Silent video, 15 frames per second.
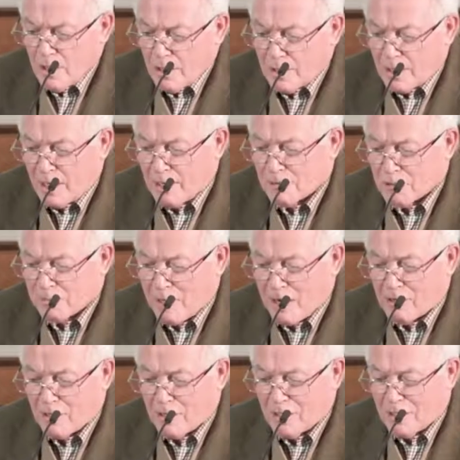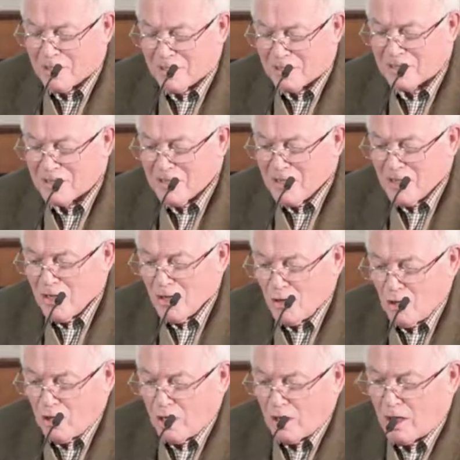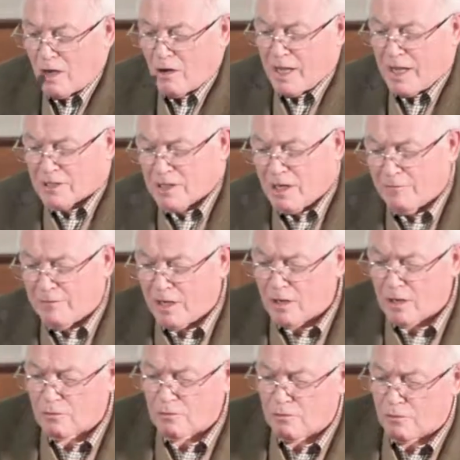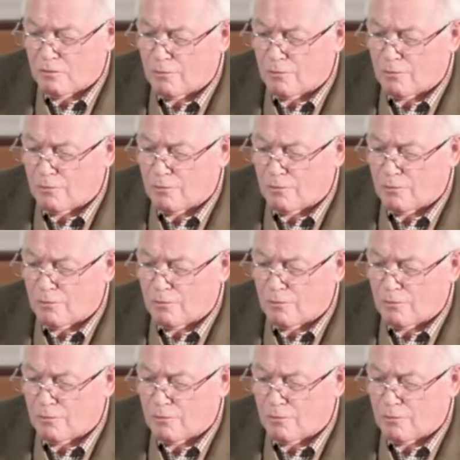the house sparrow, I had to have our